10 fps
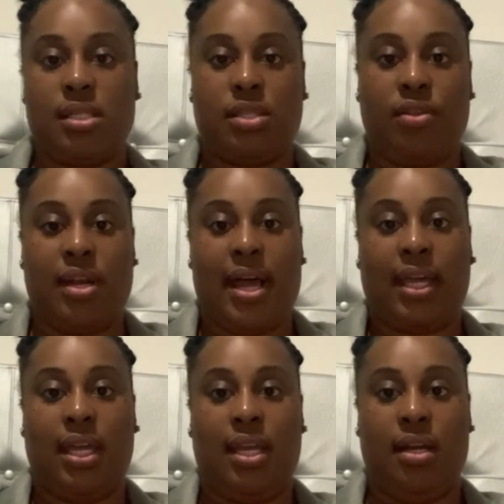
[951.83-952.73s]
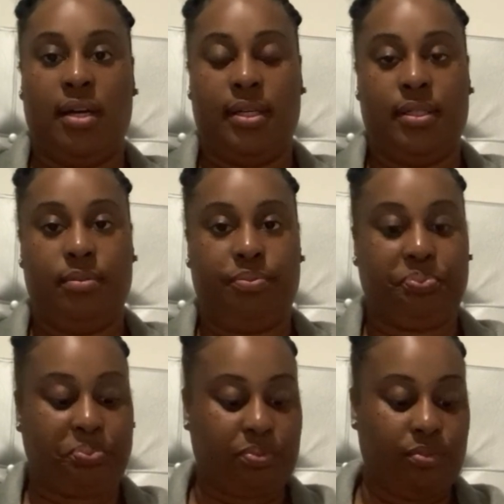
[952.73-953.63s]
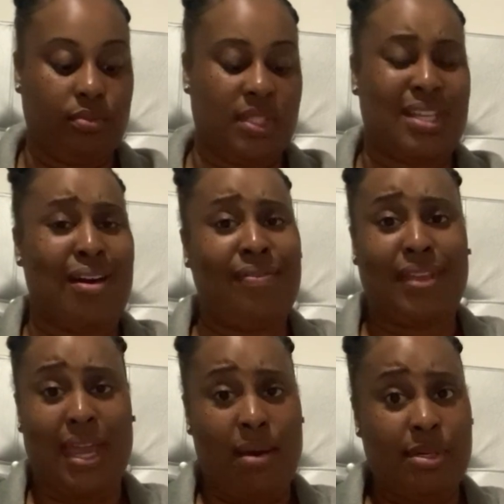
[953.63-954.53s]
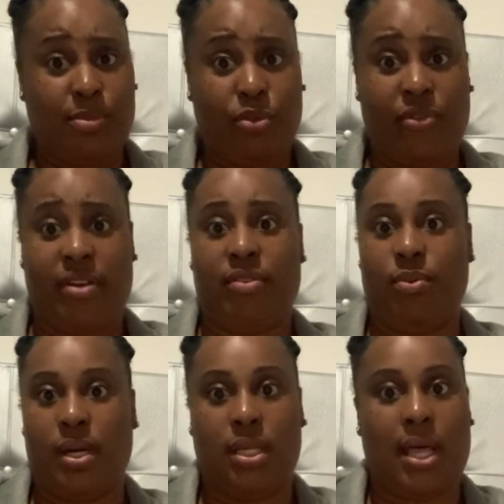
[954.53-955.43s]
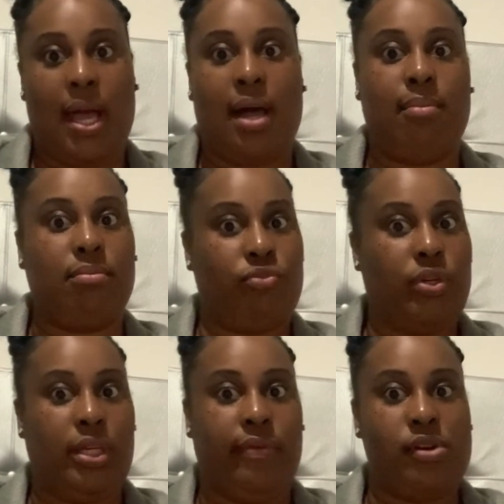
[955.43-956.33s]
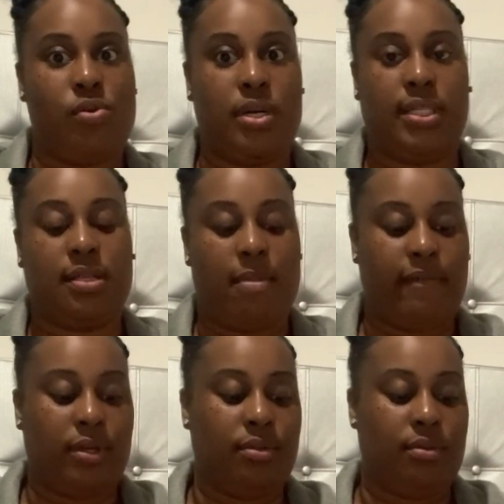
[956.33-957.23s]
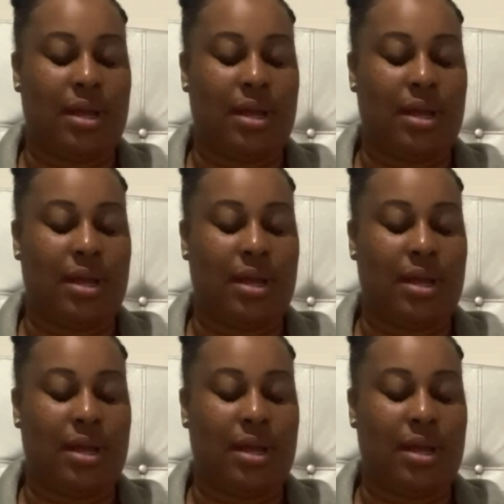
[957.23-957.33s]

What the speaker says: so that I can sorry if the camera's moving everywhere, like I'm really recording this on my phone.